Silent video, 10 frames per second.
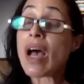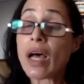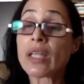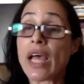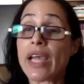
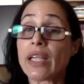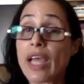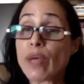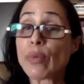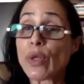Unlike
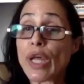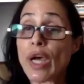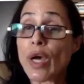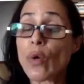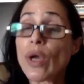Labor,
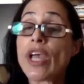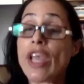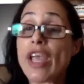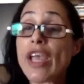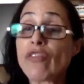though,
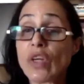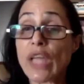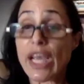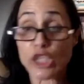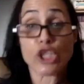if
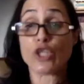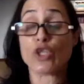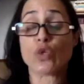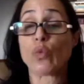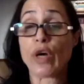
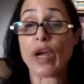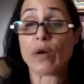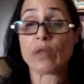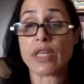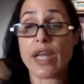elections were
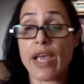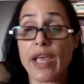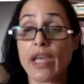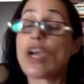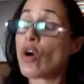held
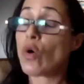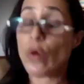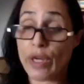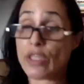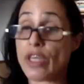today,
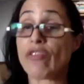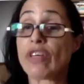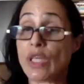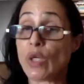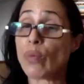according to every
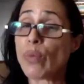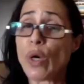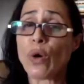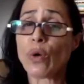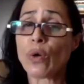single
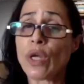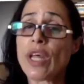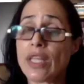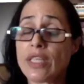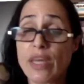poll,
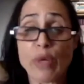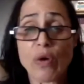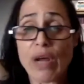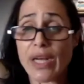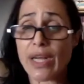the
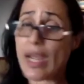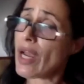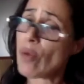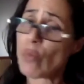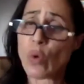Democratic
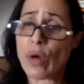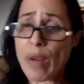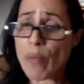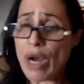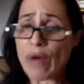camp
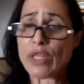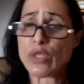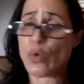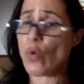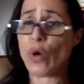or
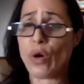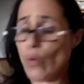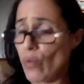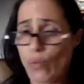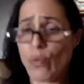Meretz
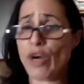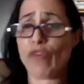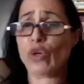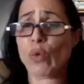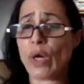or
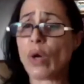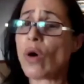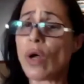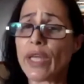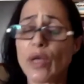whatever you want to
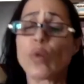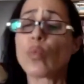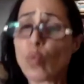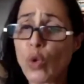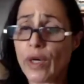call it
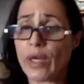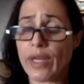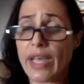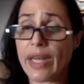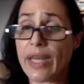would
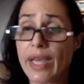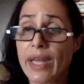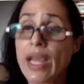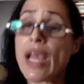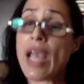get
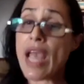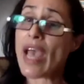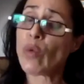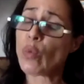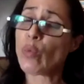in,
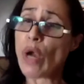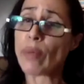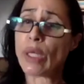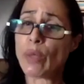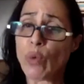and it would
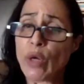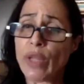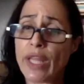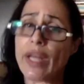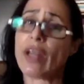probably bring
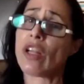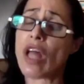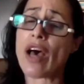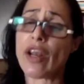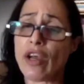with it a
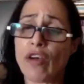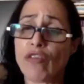lot of